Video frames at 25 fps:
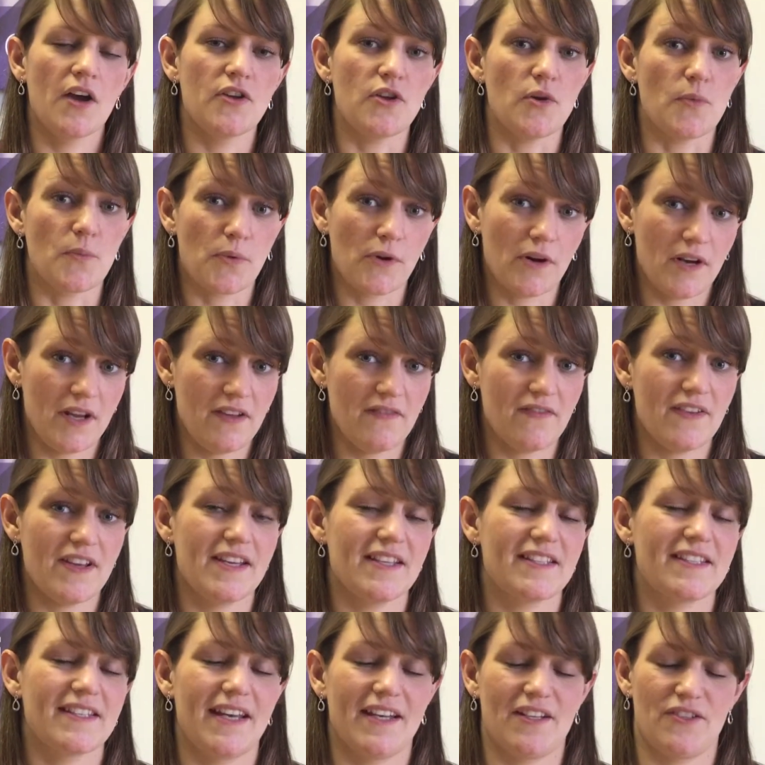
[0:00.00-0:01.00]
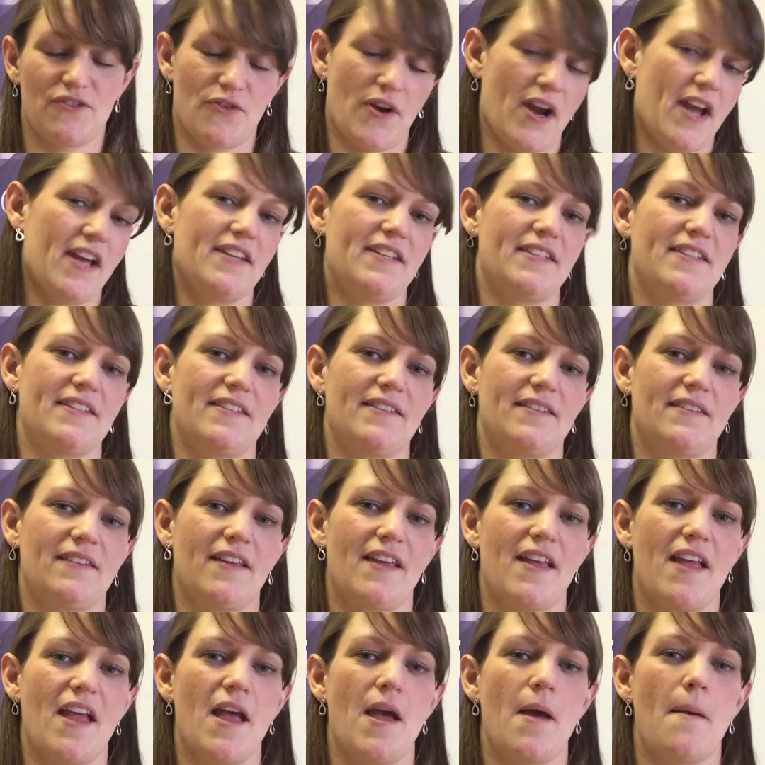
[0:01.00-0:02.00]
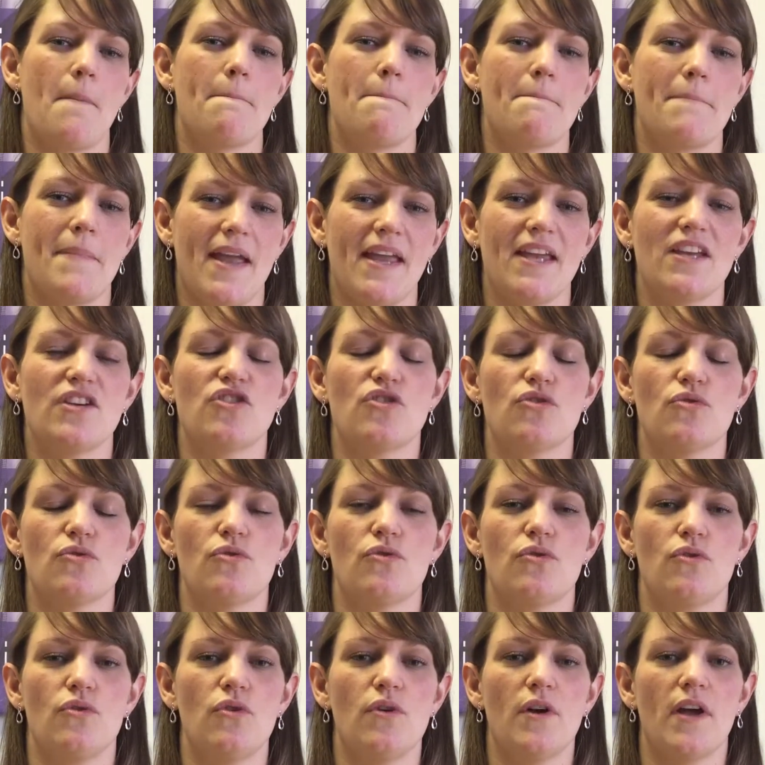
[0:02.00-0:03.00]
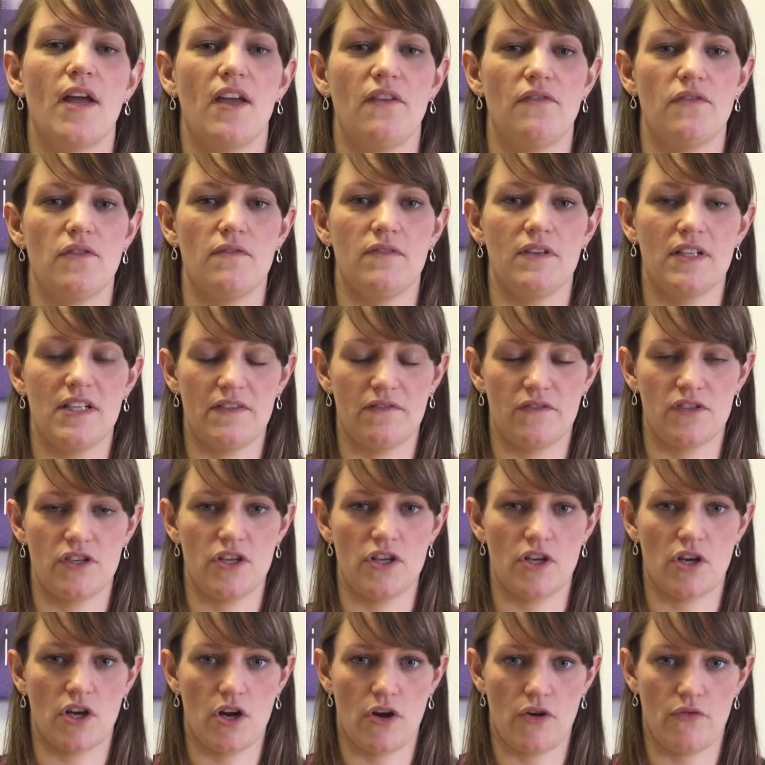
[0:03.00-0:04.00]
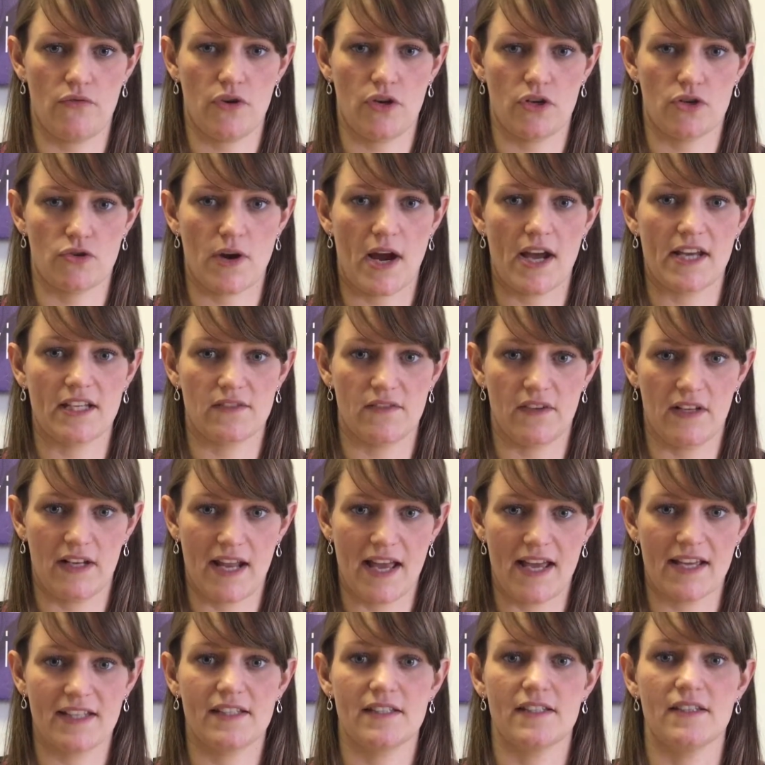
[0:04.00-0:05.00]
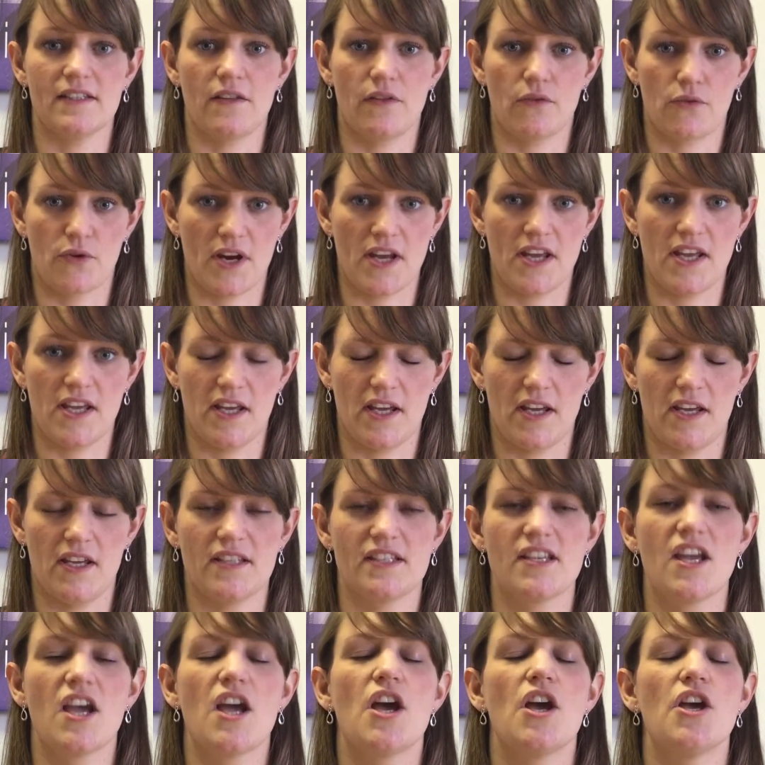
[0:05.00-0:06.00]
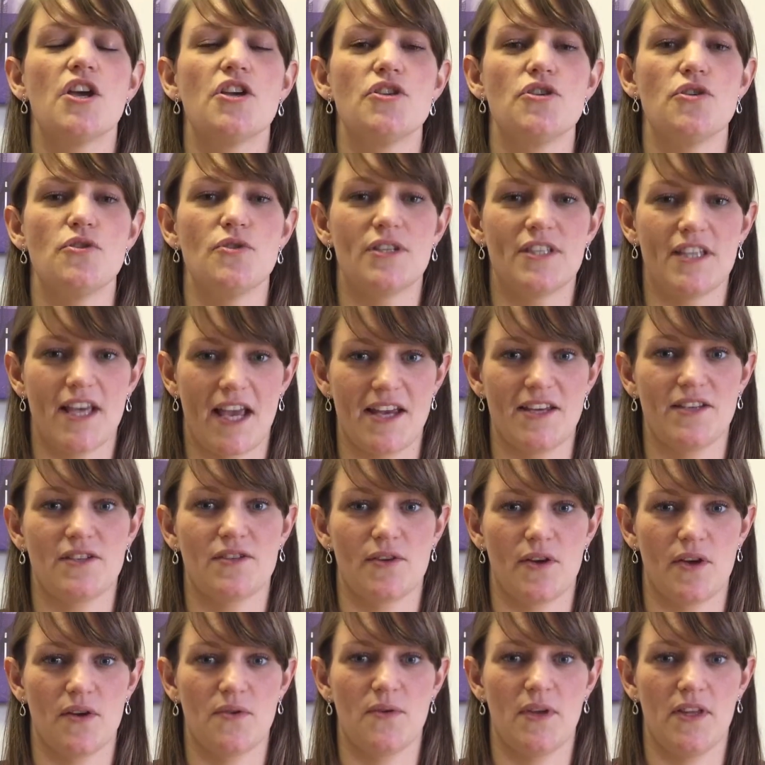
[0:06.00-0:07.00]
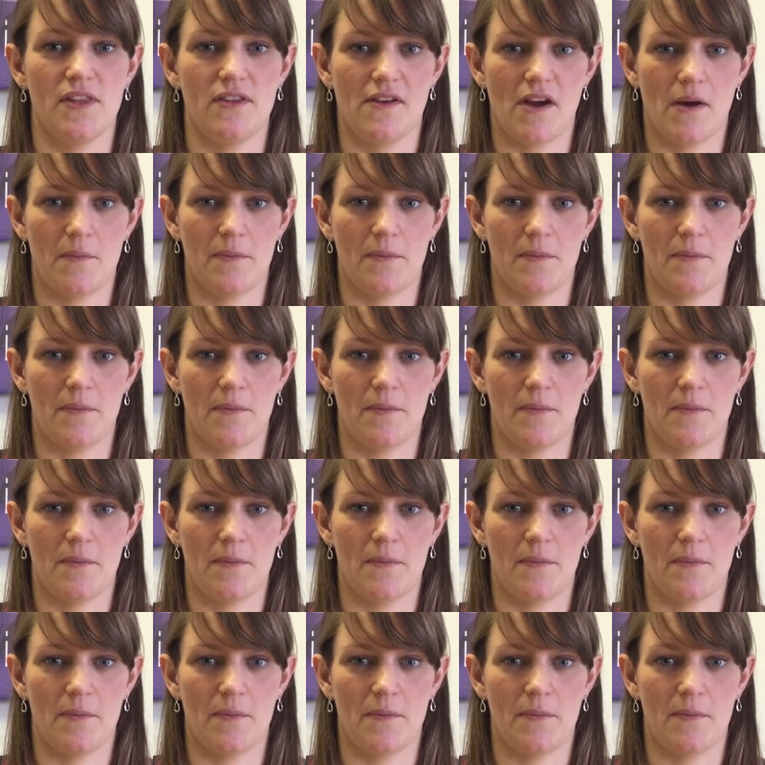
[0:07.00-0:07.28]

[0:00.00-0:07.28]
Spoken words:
your previous address. Make sure if you've lived at your current address for less than 3 years, you say so in the